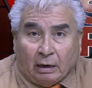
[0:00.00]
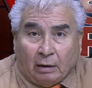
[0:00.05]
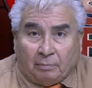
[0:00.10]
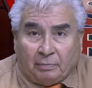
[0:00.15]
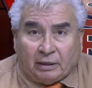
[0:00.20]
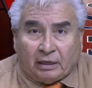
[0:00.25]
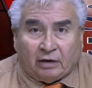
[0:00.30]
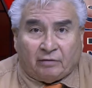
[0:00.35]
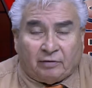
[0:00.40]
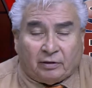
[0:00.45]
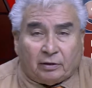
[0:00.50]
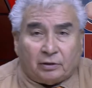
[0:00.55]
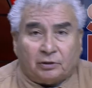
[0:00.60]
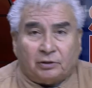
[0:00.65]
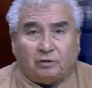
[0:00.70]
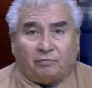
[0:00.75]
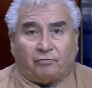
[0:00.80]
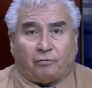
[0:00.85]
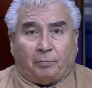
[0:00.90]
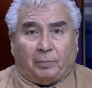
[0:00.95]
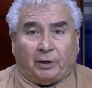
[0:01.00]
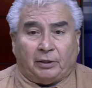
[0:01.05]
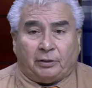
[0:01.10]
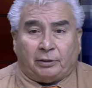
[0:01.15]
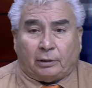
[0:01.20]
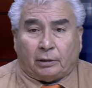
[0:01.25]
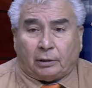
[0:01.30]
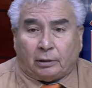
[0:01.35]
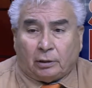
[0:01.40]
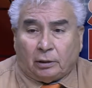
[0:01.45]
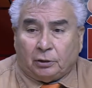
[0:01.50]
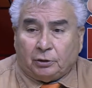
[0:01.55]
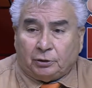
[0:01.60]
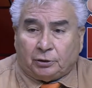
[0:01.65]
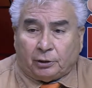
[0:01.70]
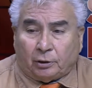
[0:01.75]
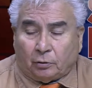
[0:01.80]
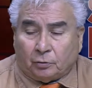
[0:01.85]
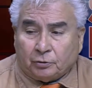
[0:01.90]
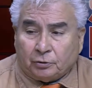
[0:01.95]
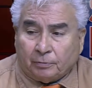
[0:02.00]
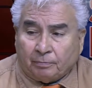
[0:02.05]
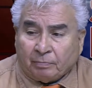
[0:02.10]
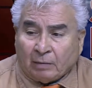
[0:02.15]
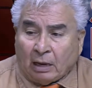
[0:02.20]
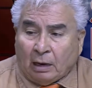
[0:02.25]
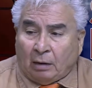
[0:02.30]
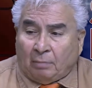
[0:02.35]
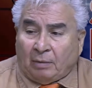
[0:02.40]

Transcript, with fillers: be giving this information at gun shows.